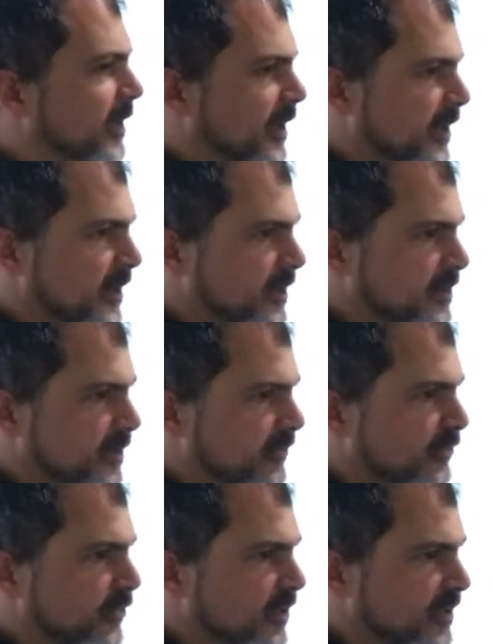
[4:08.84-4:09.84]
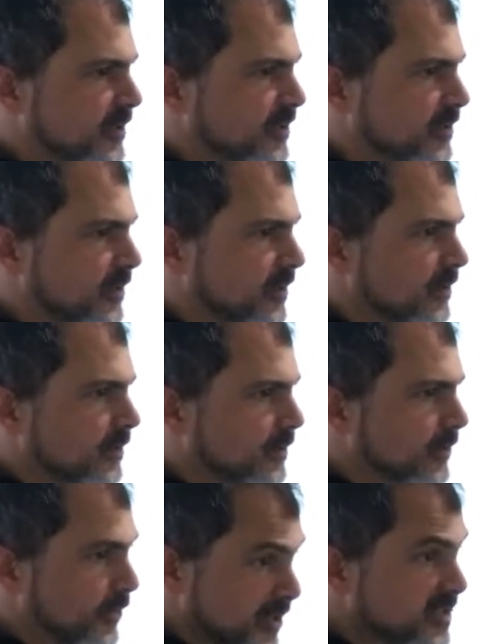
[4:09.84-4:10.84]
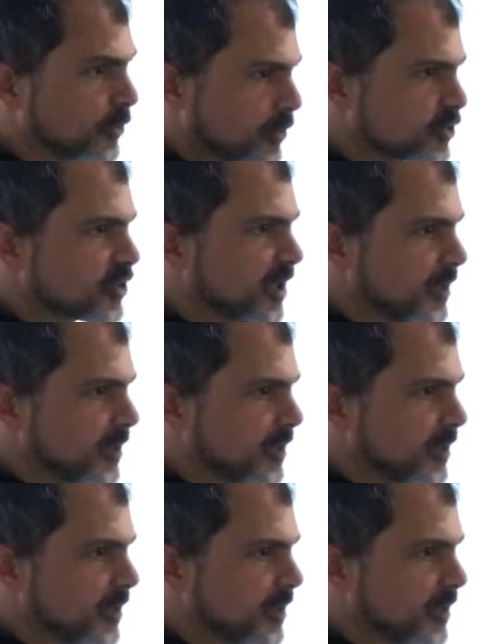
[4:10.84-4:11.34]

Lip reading: by different research